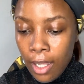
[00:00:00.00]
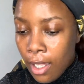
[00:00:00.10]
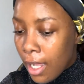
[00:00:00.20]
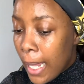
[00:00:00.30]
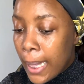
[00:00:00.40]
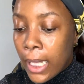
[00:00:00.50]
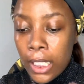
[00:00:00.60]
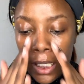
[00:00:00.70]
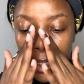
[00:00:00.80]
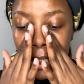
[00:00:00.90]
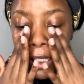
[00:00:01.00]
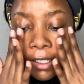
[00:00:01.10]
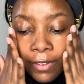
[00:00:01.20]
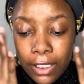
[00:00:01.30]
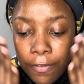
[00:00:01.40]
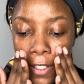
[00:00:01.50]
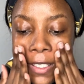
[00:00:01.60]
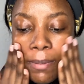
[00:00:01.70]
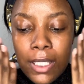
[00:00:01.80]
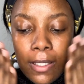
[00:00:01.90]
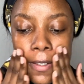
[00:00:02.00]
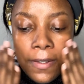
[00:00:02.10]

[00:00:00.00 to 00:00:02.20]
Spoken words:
I love a good face mist.